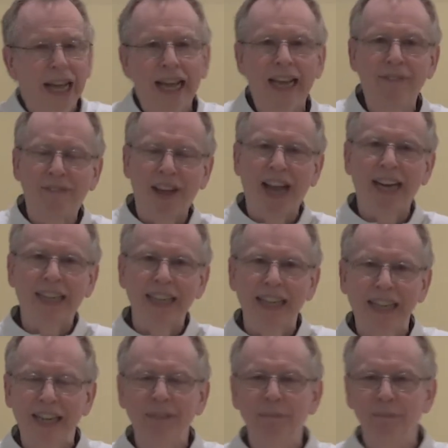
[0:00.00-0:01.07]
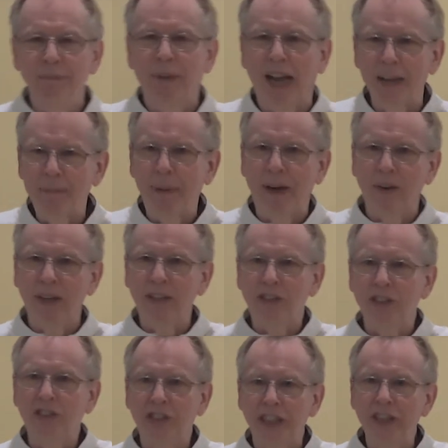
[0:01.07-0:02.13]
In fact, in my parish
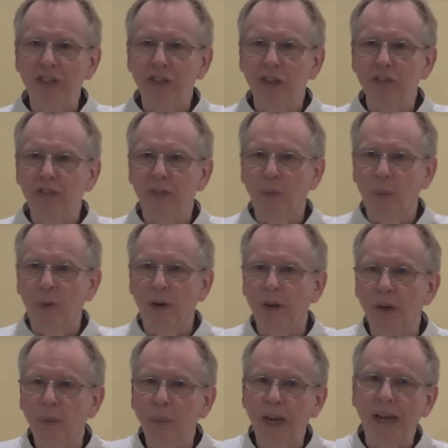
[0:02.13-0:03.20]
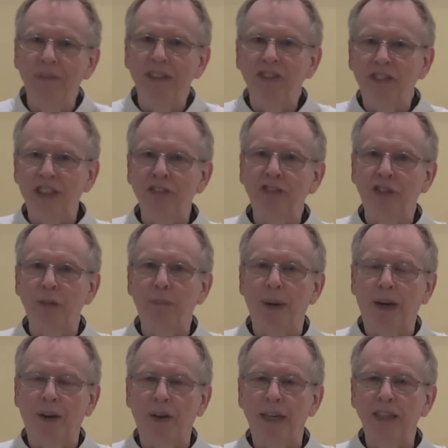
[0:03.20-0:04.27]
at St. Joseph the Worker, we have a sister
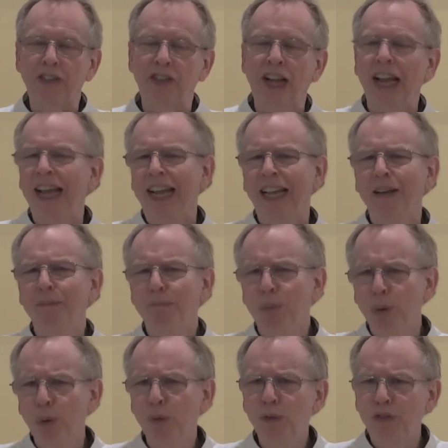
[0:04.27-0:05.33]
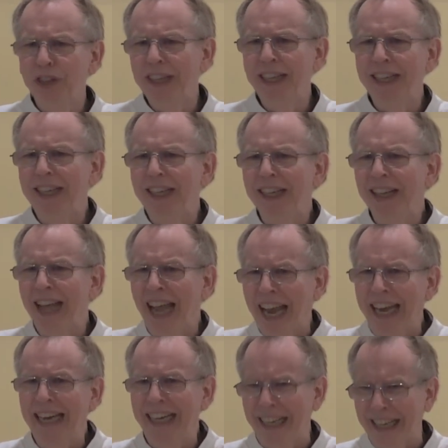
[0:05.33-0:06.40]
parish in Boozy,
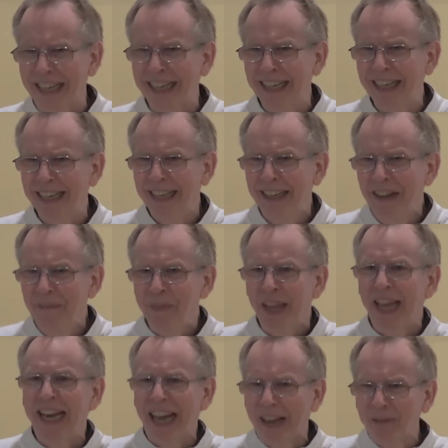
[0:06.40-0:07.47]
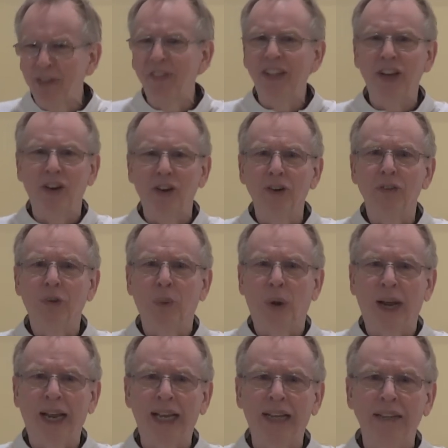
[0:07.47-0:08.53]
Haiti. And after the
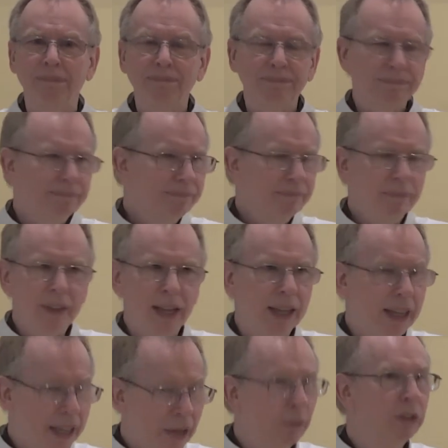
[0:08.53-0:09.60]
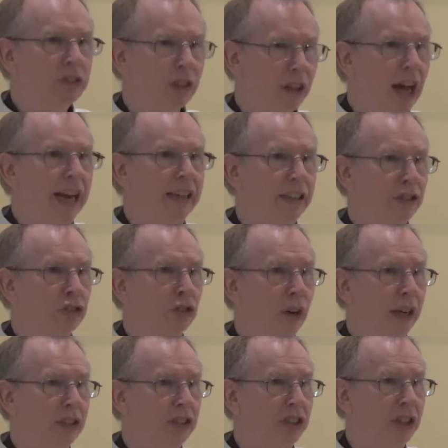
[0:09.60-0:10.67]
earthquake, it was a lot of
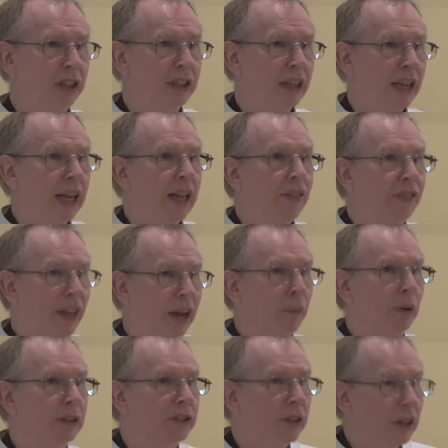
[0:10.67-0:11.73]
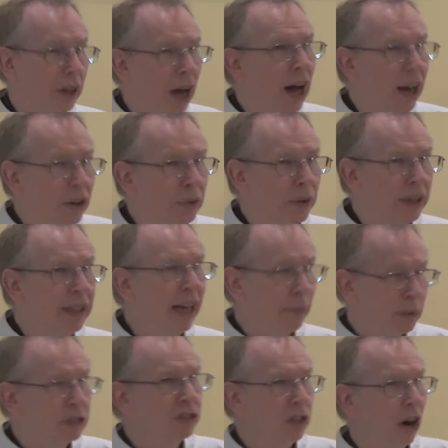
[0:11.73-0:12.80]
destruction. They were hungry, they
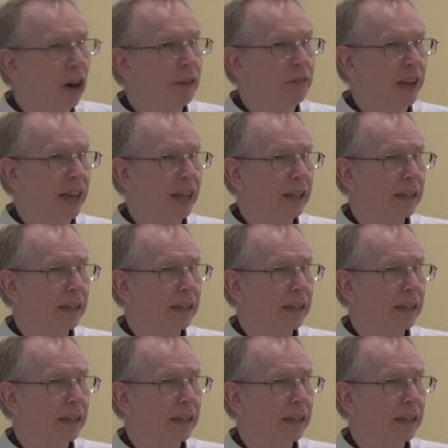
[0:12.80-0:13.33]
were starving.